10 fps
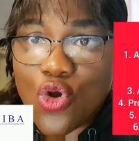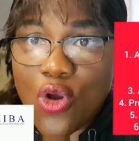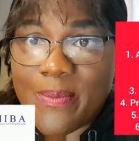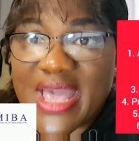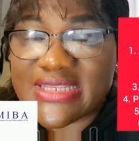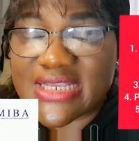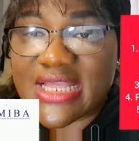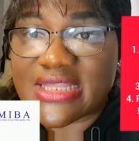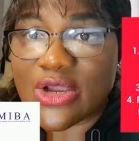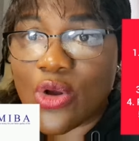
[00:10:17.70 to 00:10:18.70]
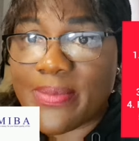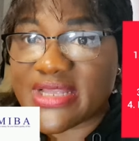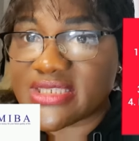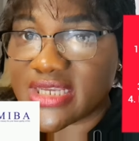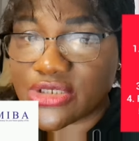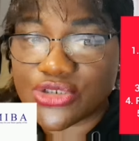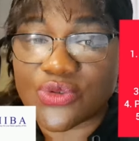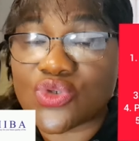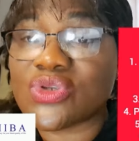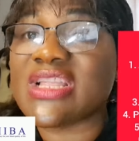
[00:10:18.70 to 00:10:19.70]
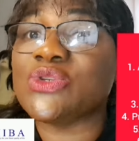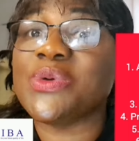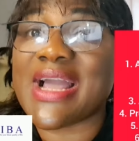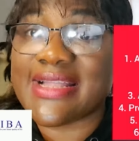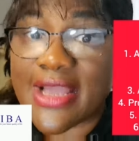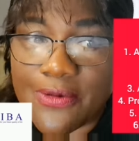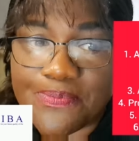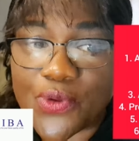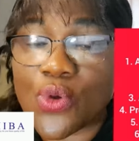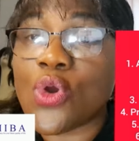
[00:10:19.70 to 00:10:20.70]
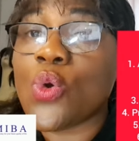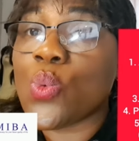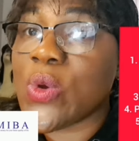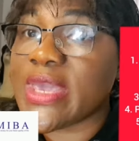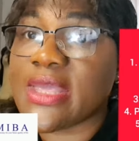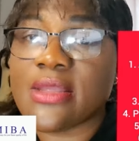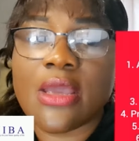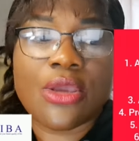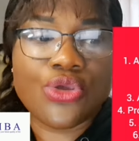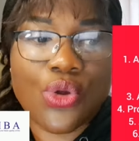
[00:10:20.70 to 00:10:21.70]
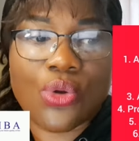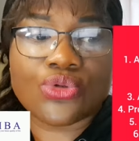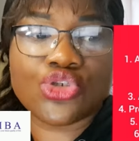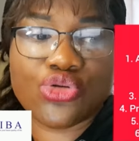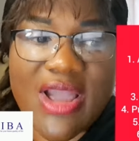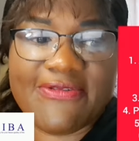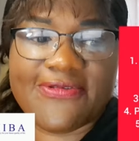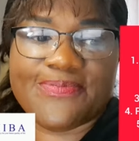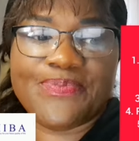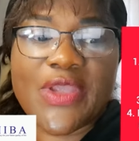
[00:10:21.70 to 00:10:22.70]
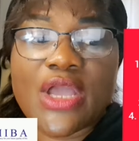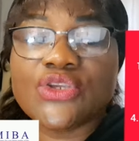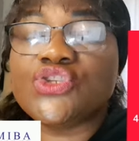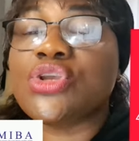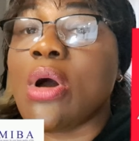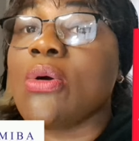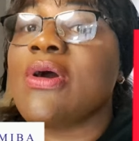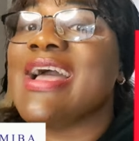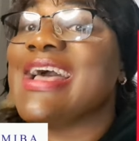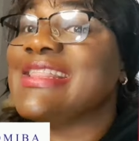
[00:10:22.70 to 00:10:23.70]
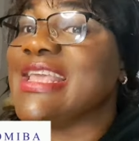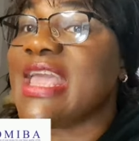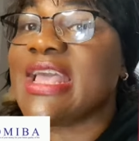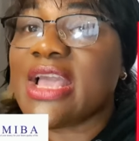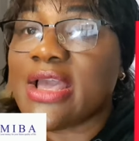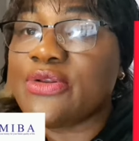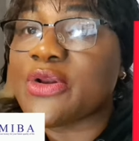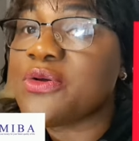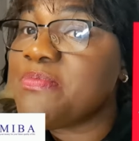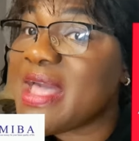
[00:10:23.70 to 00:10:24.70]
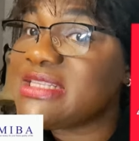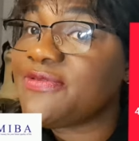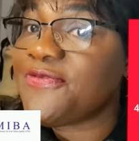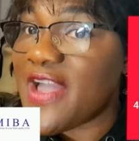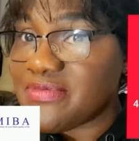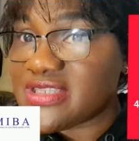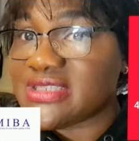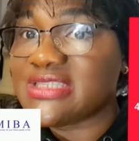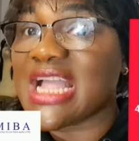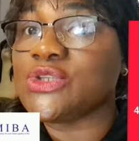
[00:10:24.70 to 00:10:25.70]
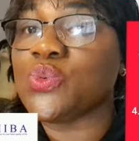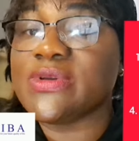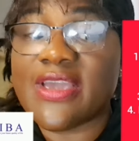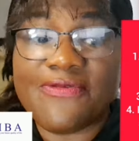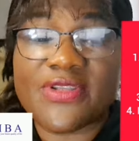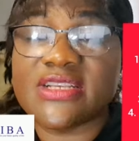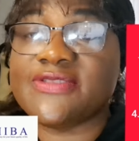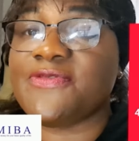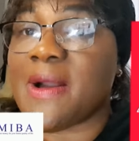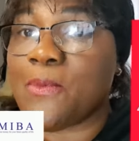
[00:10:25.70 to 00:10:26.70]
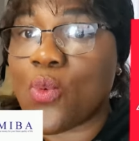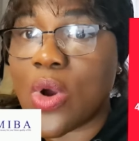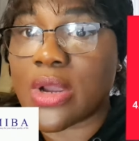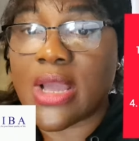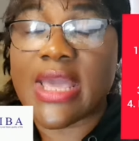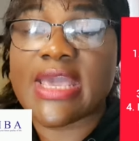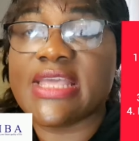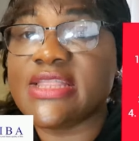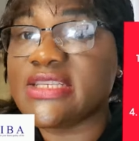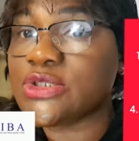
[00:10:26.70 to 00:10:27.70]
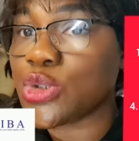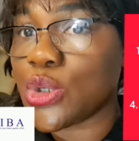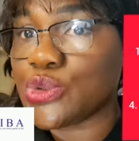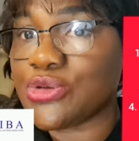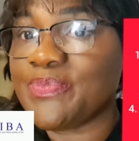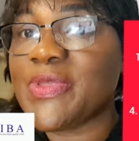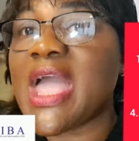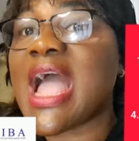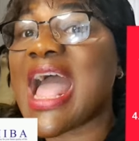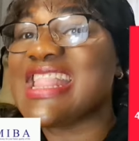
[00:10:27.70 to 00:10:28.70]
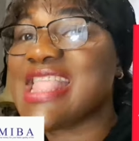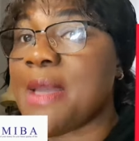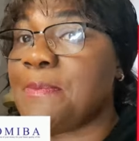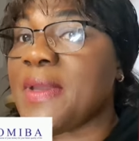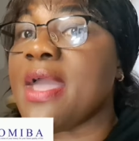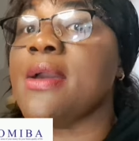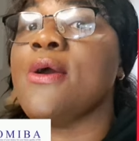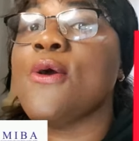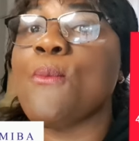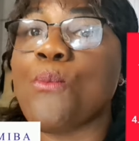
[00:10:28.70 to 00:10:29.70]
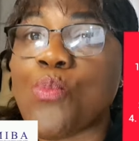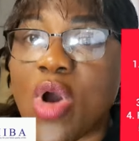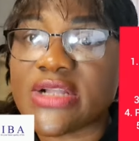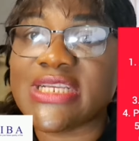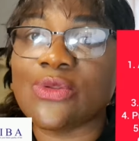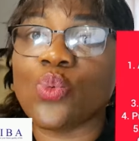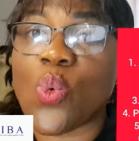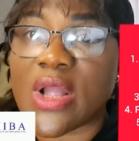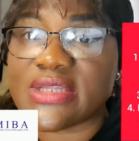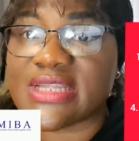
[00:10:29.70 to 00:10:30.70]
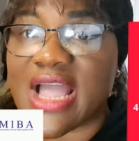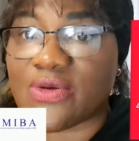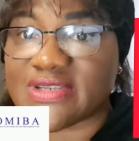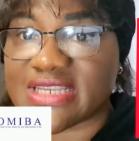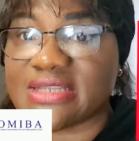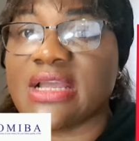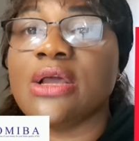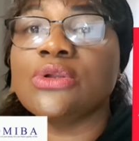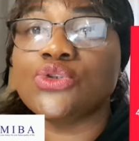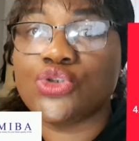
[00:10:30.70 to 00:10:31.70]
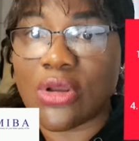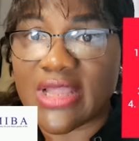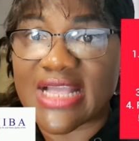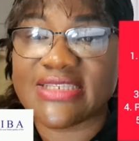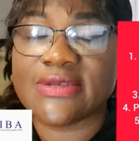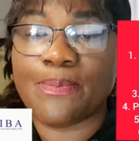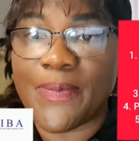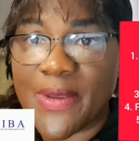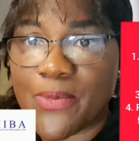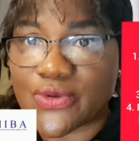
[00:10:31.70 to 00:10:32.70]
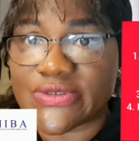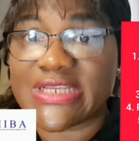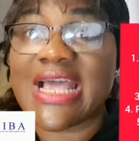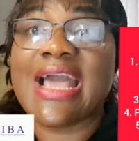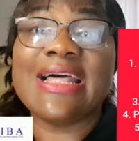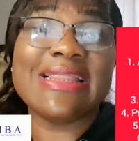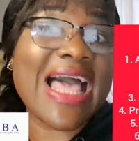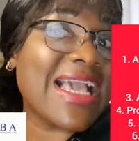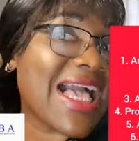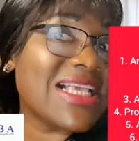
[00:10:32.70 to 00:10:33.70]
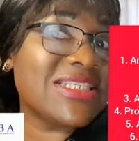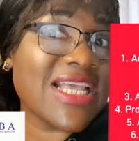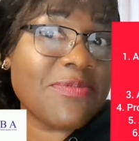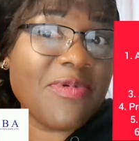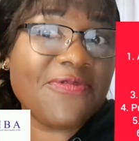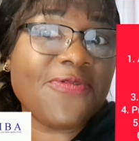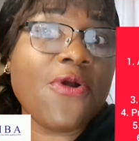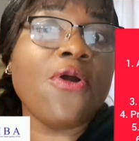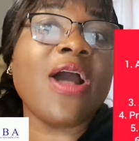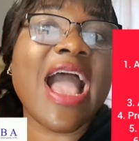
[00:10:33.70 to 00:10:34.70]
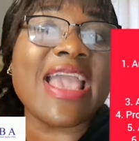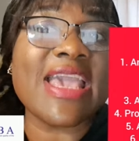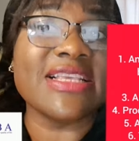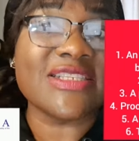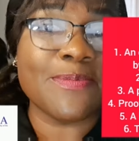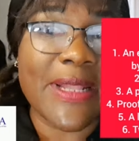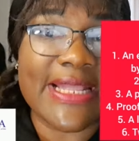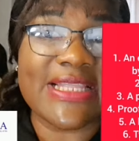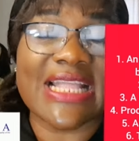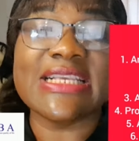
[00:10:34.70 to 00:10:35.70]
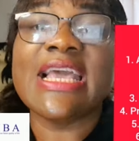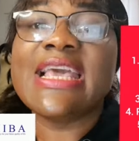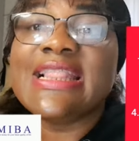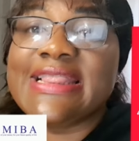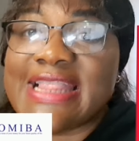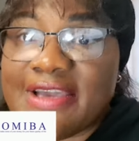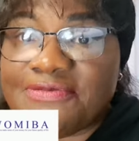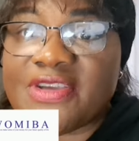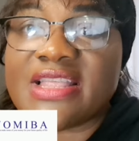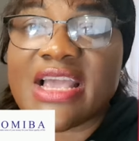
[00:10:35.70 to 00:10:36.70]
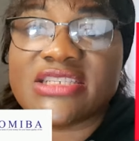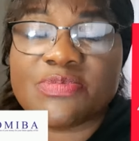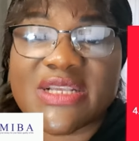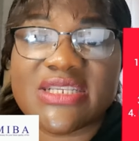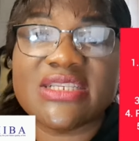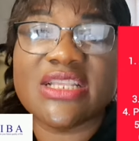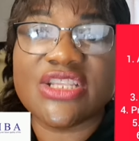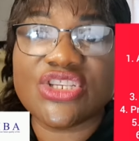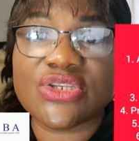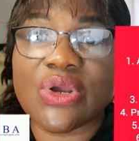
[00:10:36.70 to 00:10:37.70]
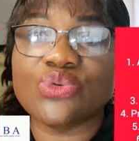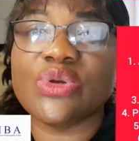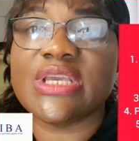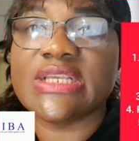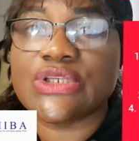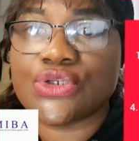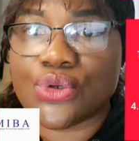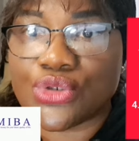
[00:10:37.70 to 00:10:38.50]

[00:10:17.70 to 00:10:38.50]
comment in the comment section so that we can help you quicken your travel. So the recruitment firms that will give you this farm work in this country, and they pay more than $1,000 per month. Like I said before, I explained that living expenses in this country is so